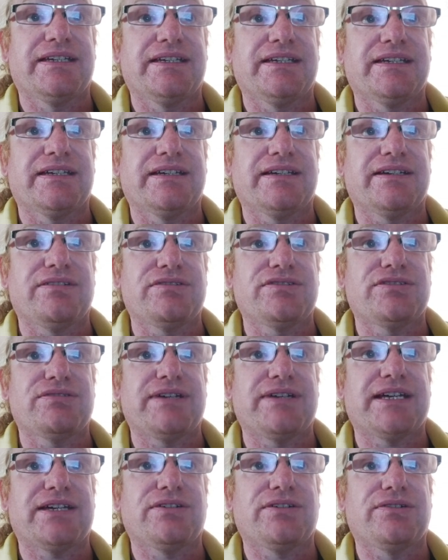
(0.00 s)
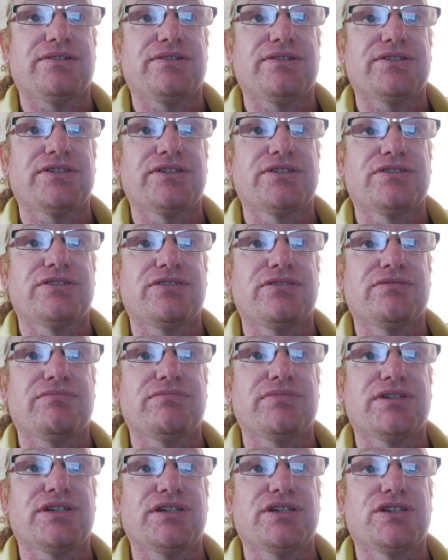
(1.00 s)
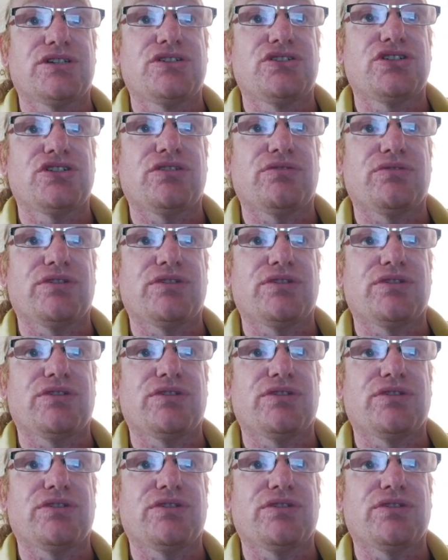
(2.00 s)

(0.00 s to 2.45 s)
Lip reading: Go to record number 2.